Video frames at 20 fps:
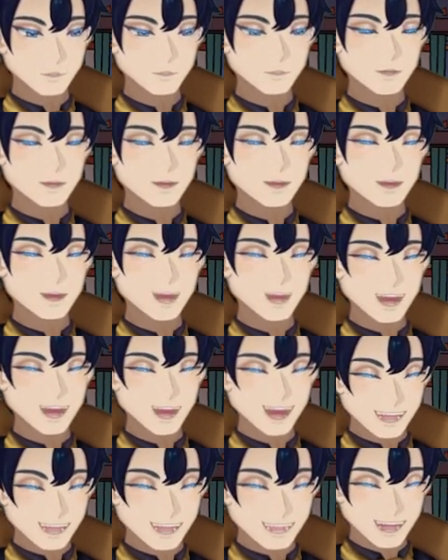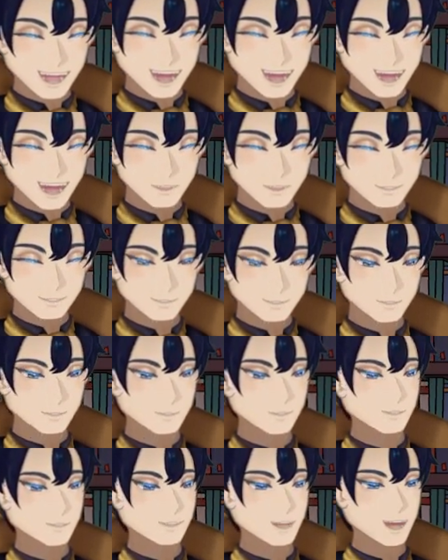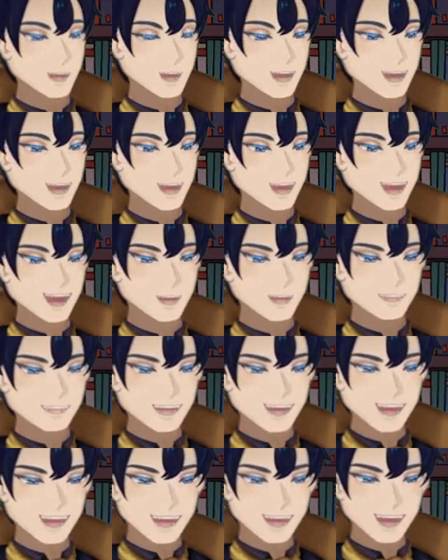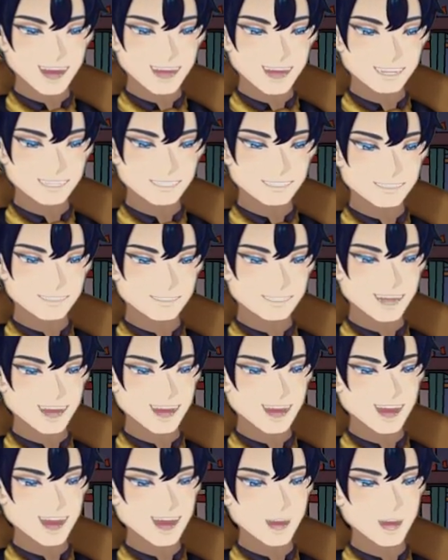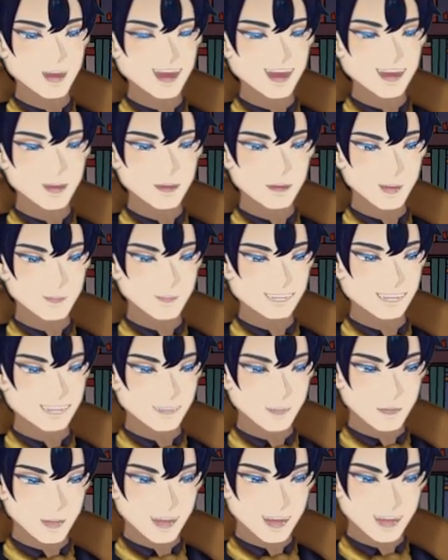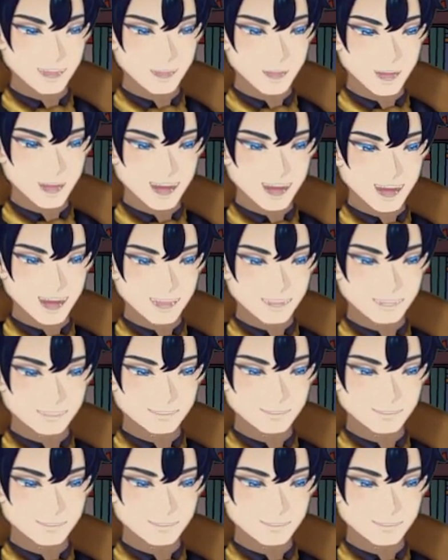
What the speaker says: "We're in God's hands," said Mrs. Aburthnot again, and again Mrs. Wilkins was afraid.